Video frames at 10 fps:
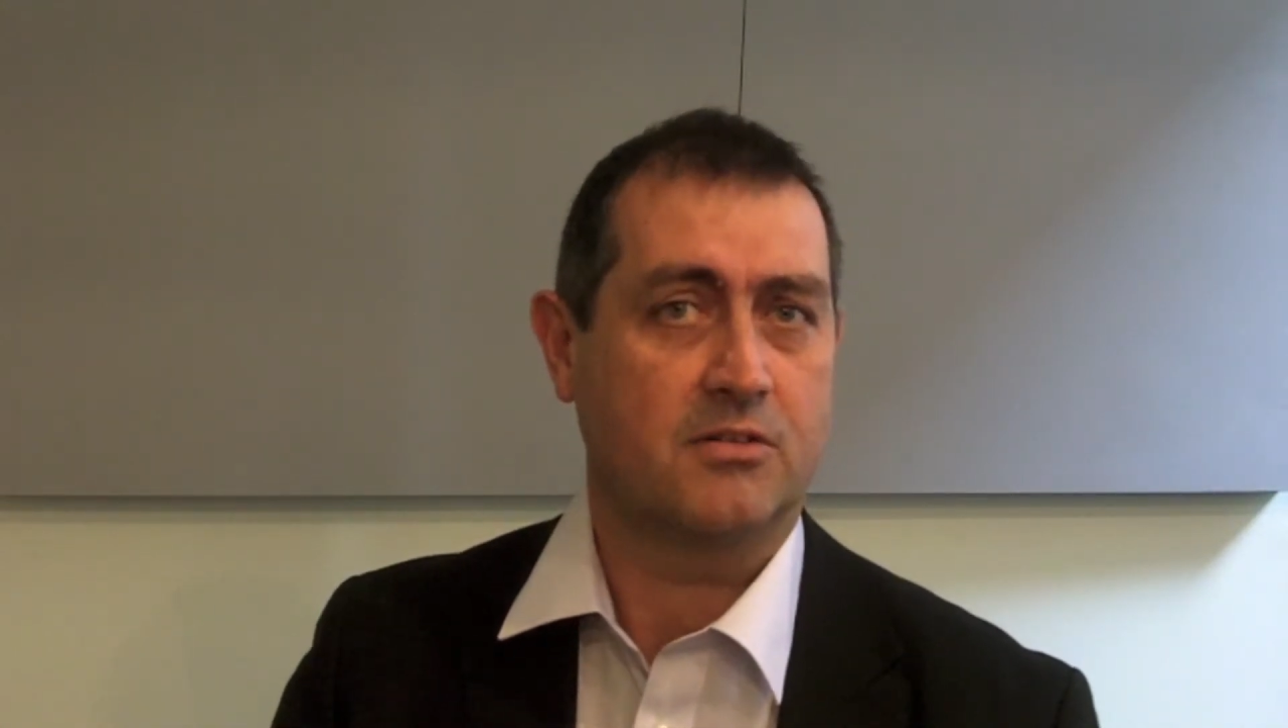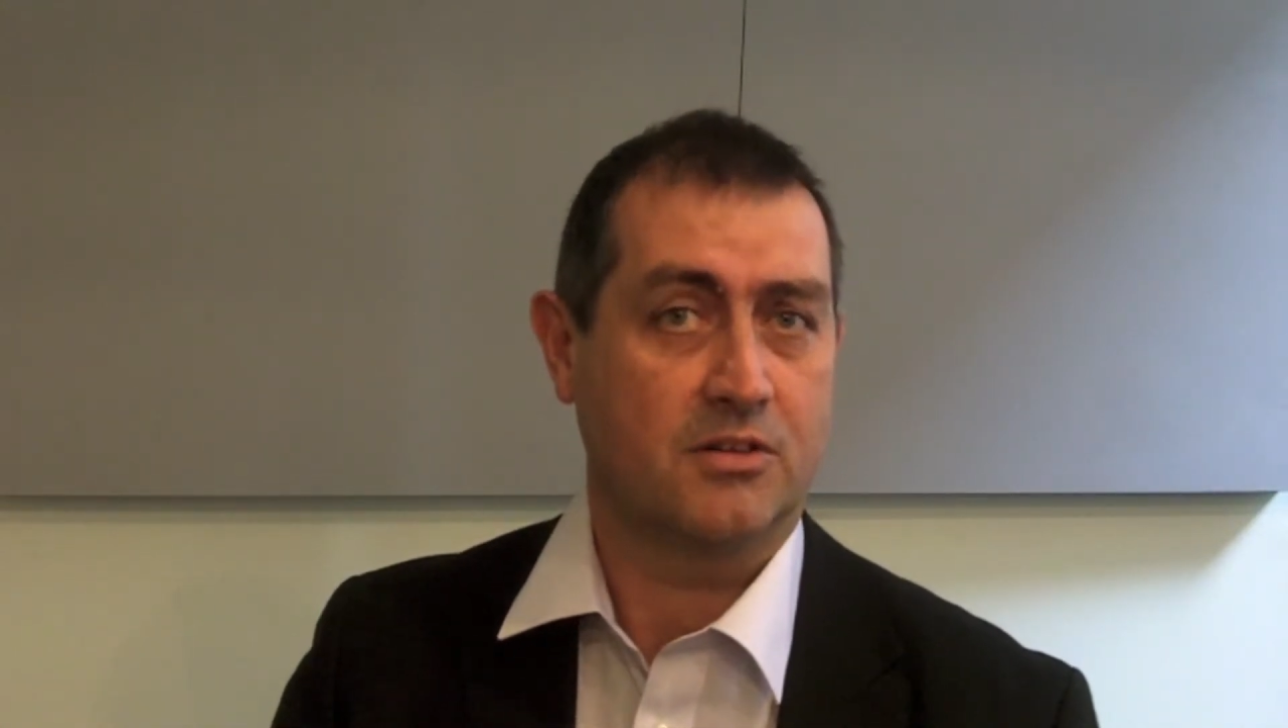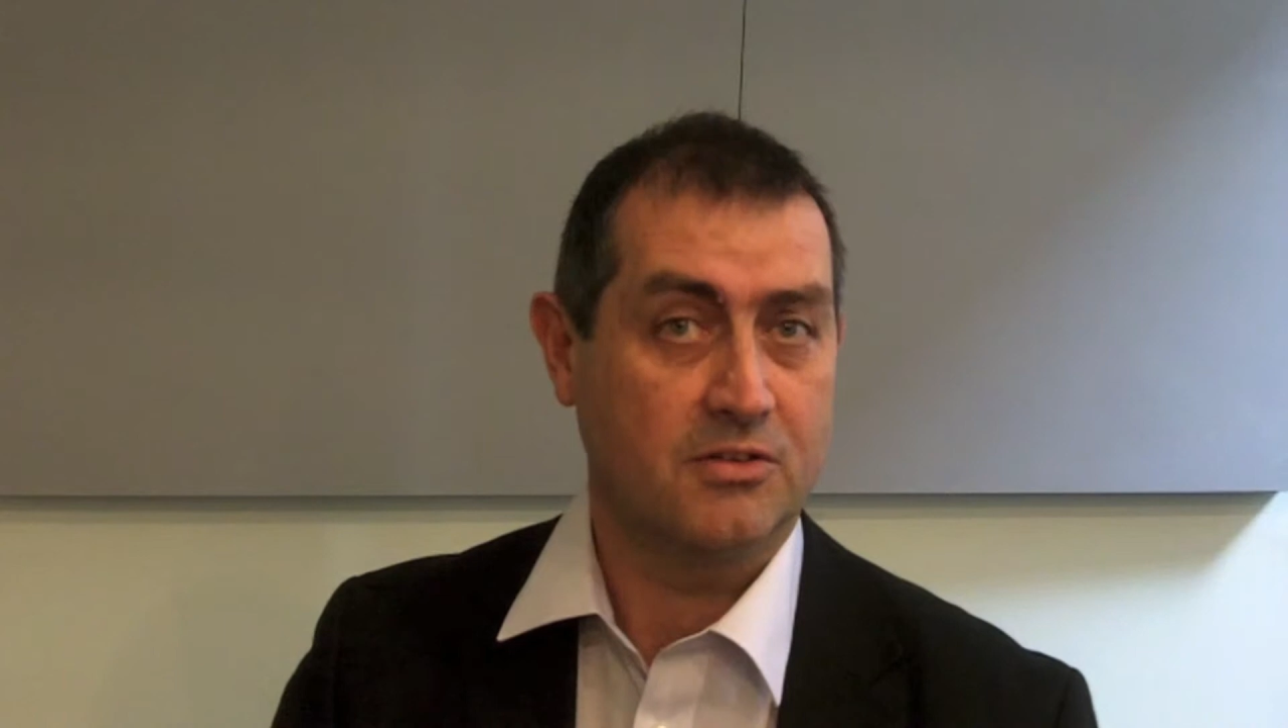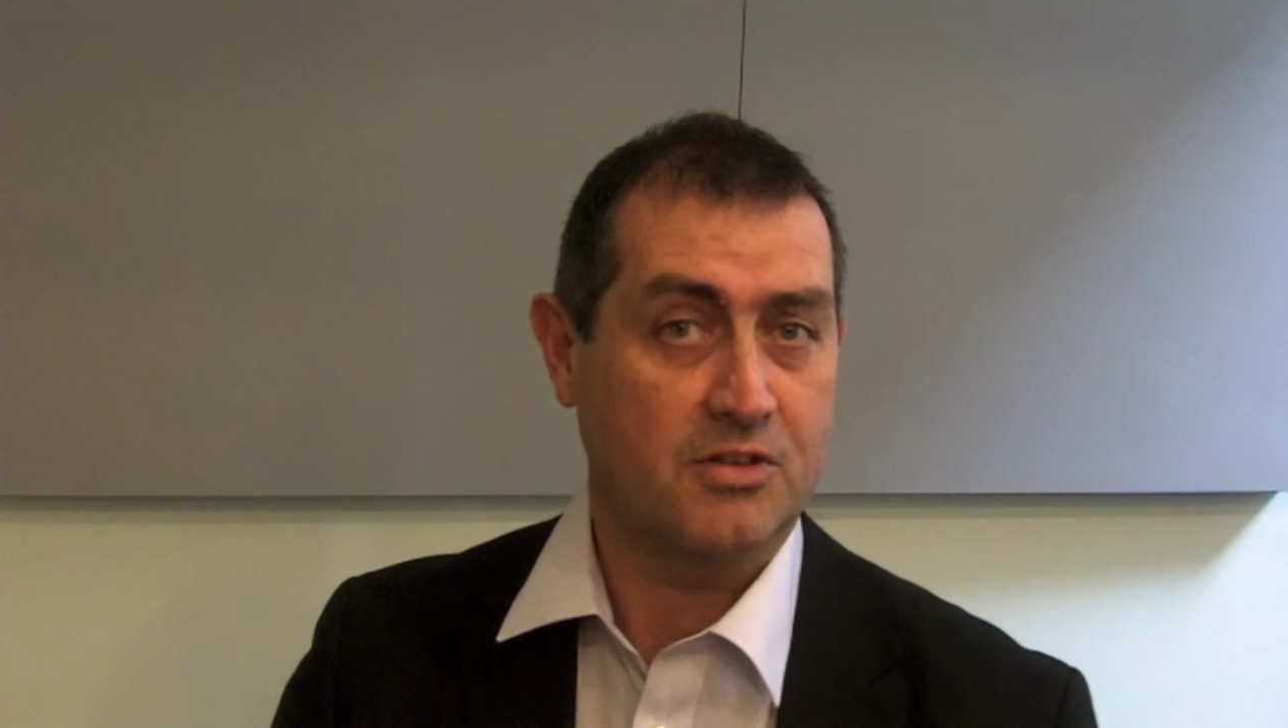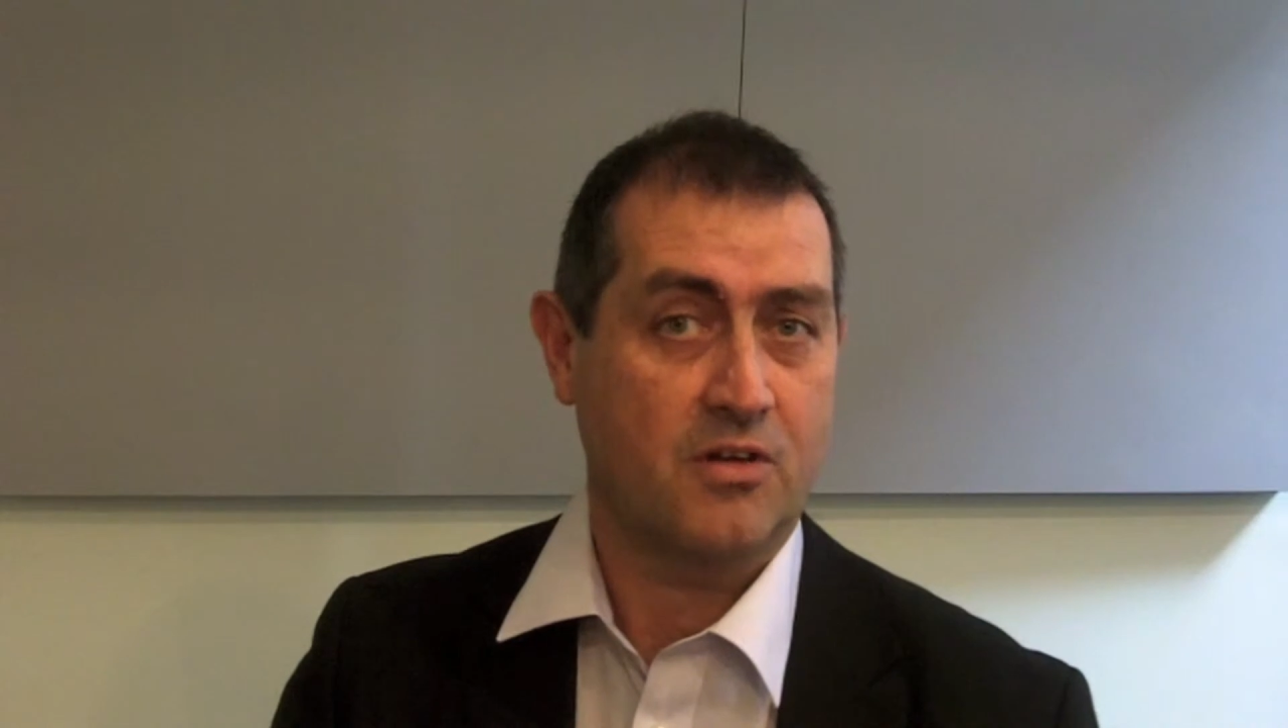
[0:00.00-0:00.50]

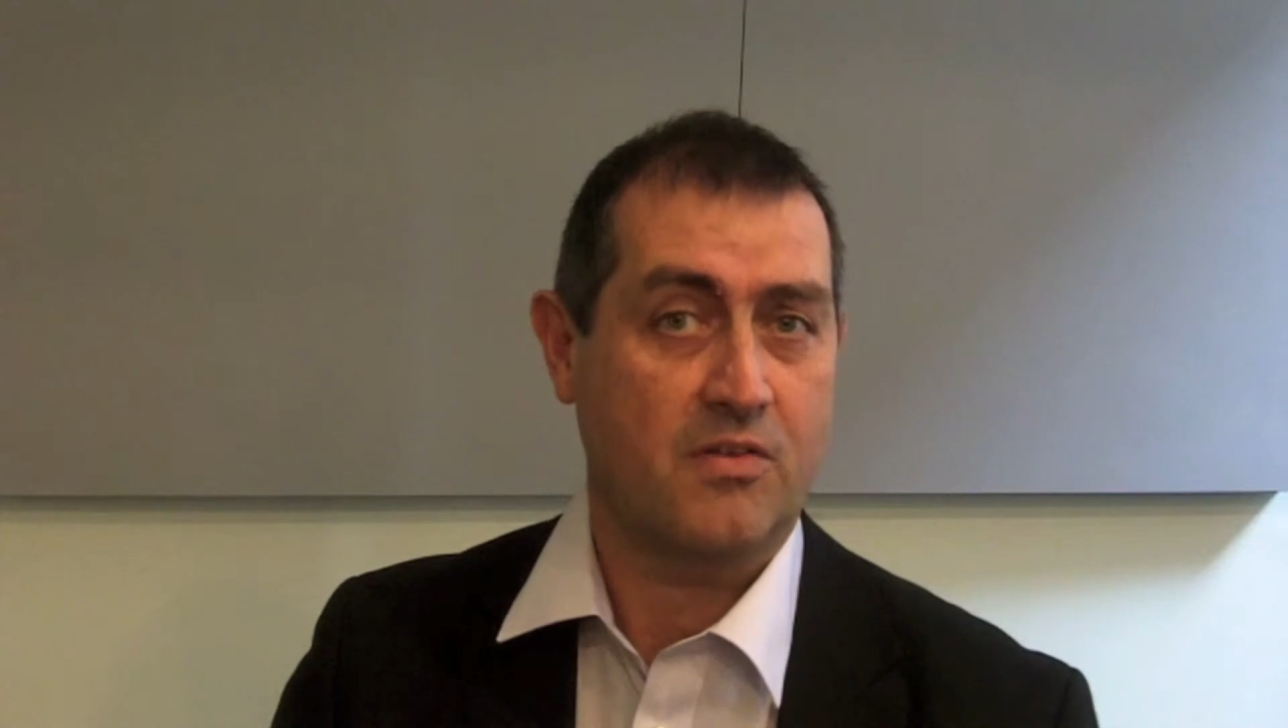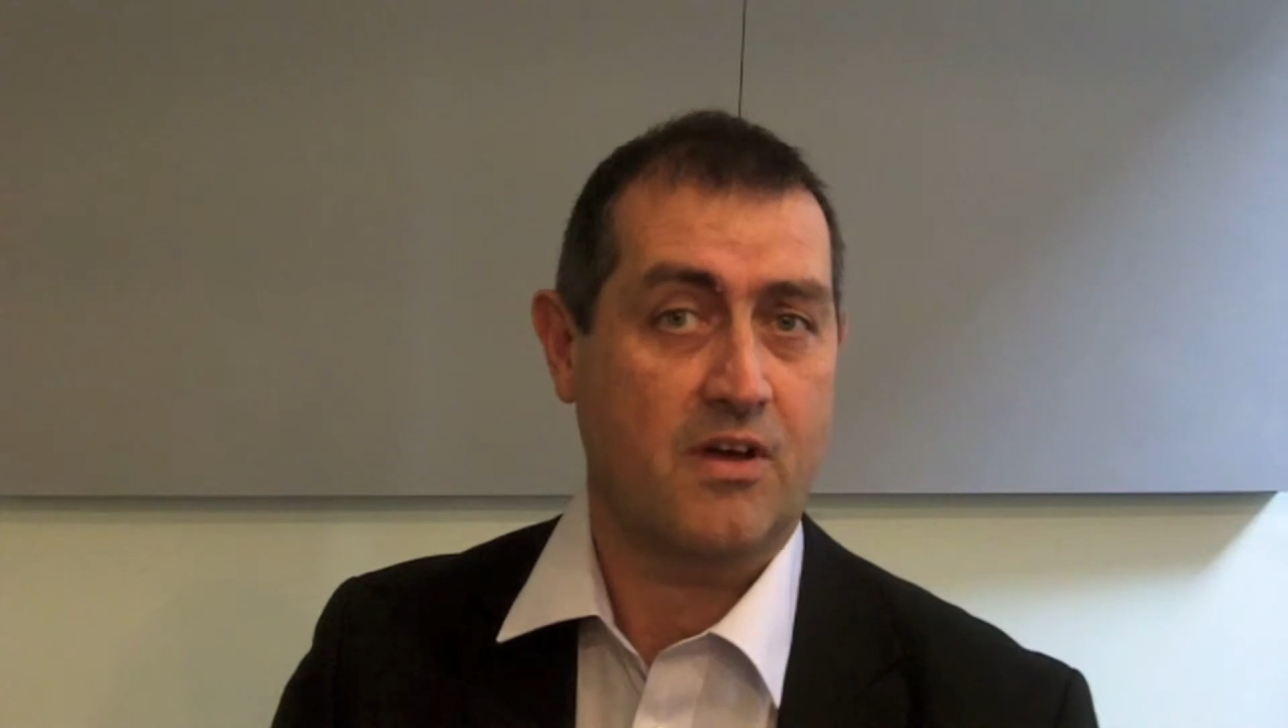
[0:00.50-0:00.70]
controls